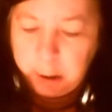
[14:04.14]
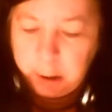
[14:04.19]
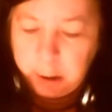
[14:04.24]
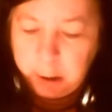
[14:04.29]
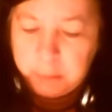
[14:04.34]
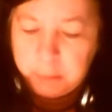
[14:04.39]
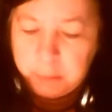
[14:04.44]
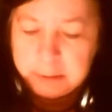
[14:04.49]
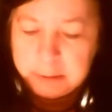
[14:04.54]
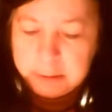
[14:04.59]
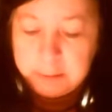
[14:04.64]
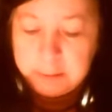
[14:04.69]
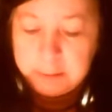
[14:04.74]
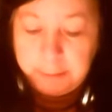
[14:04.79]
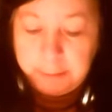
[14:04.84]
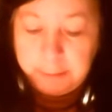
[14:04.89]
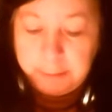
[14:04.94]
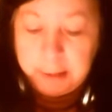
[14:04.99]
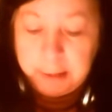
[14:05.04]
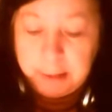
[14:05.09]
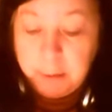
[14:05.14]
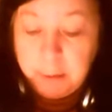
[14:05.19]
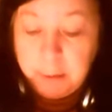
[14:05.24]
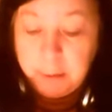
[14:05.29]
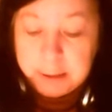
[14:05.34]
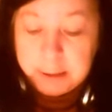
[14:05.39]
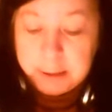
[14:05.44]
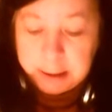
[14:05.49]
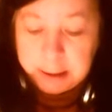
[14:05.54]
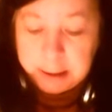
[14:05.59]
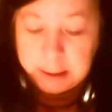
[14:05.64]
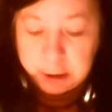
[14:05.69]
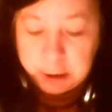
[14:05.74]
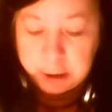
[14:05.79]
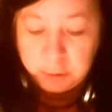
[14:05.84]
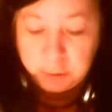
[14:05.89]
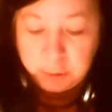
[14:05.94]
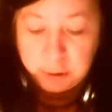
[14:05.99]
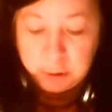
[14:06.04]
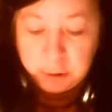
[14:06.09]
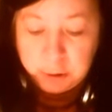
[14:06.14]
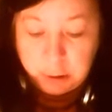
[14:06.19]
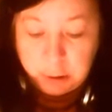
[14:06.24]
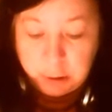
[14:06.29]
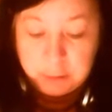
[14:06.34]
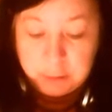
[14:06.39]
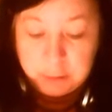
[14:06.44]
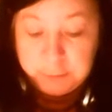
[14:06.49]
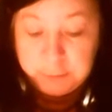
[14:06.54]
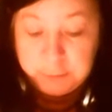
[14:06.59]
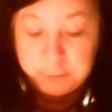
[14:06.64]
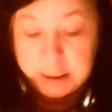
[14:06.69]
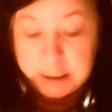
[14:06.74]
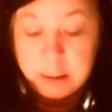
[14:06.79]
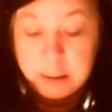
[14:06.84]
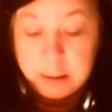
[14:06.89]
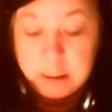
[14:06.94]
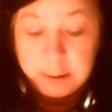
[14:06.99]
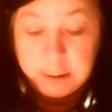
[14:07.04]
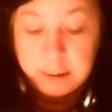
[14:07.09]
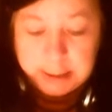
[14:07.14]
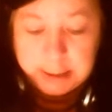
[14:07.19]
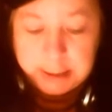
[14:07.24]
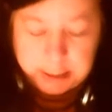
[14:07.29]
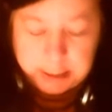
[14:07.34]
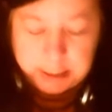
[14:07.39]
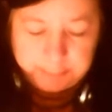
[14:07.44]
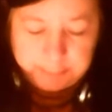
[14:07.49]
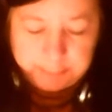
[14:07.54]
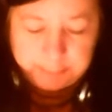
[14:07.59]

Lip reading: which was very erotic due to close physical contact.